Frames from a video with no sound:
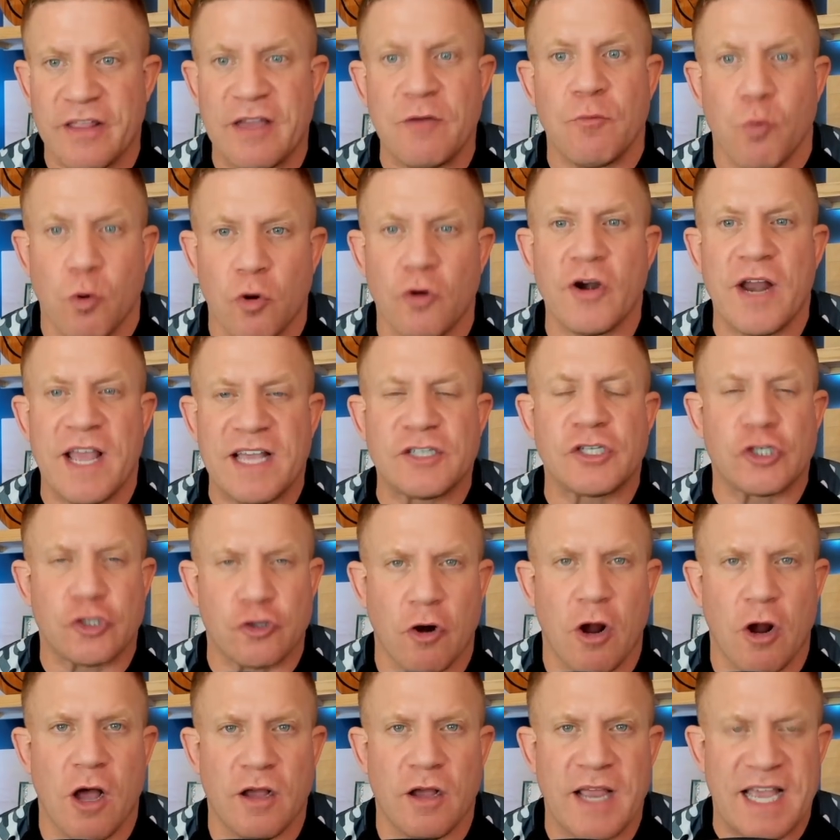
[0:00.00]
They weren't as
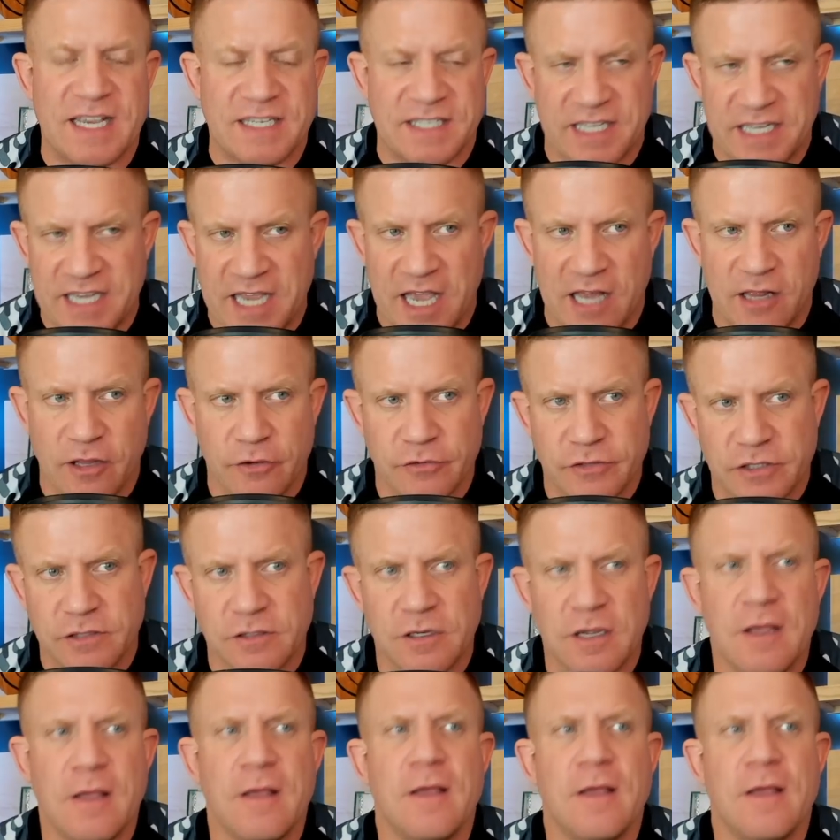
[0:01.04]
strong as the yellows.